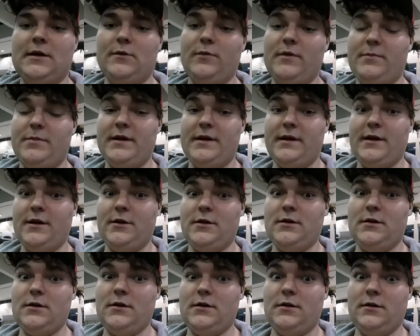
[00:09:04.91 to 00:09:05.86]
yeah, we've been
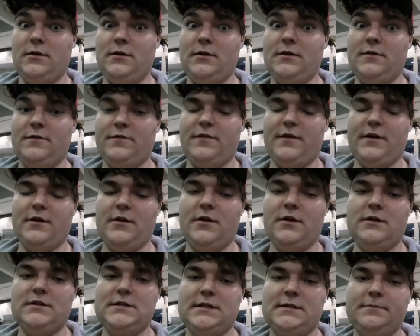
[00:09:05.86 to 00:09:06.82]
here a, a very
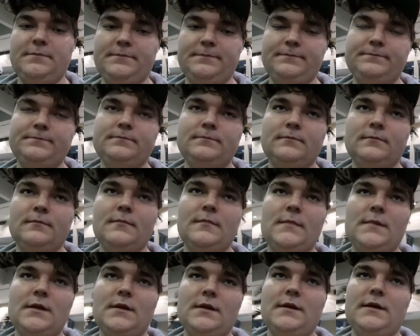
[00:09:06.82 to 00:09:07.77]
long time,
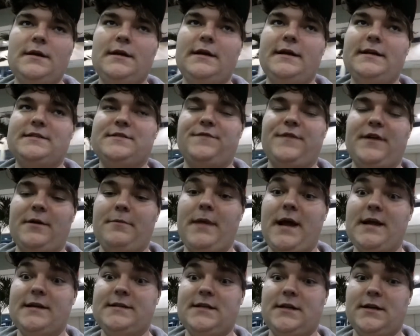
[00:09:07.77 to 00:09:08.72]
and it's a very mad